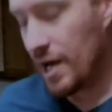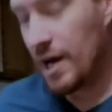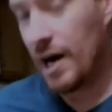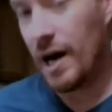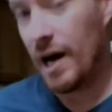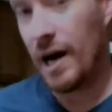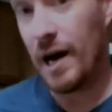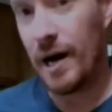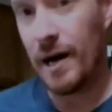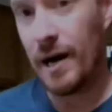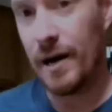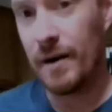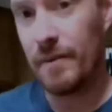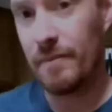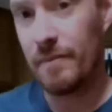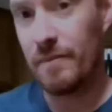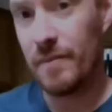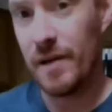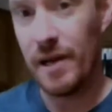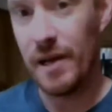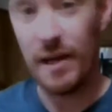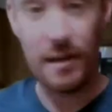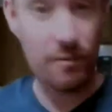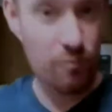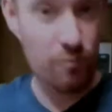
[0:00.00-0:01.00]

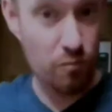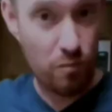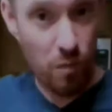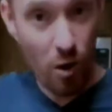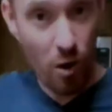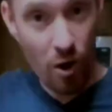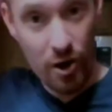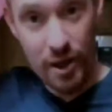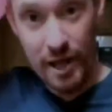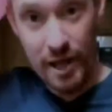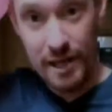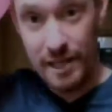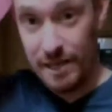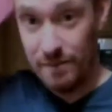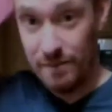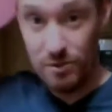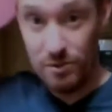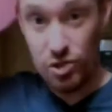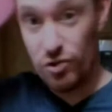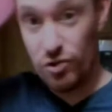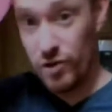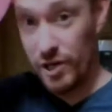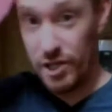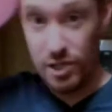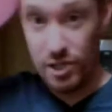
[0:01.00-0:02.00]
And part of that
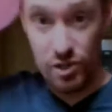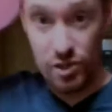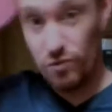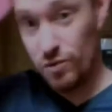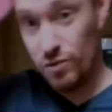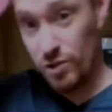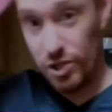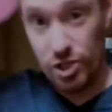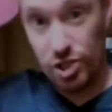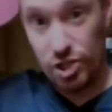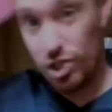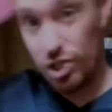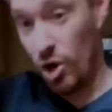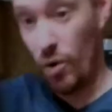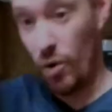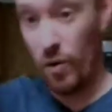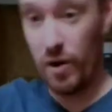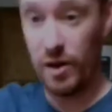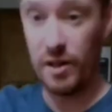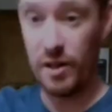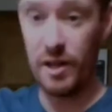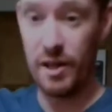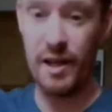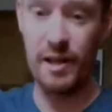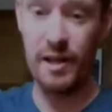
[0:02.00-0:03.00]
demonstration was
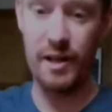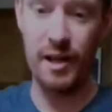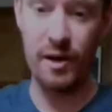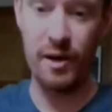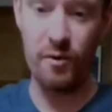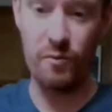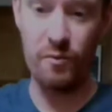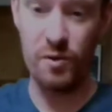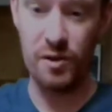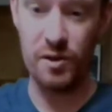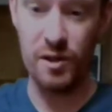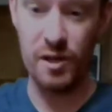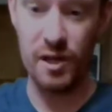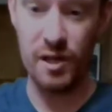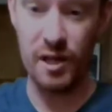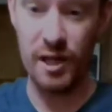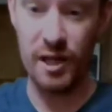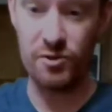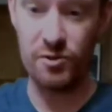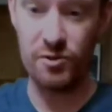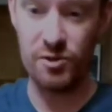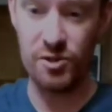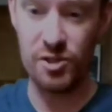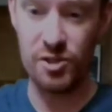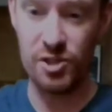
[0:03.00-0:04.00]
showing that, like with an
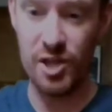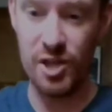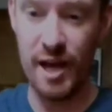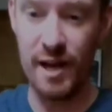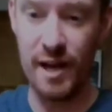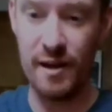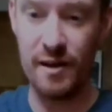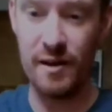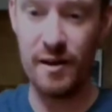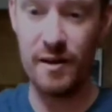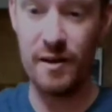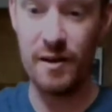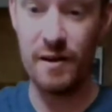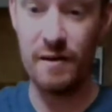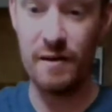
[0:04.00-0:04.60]
electrostatic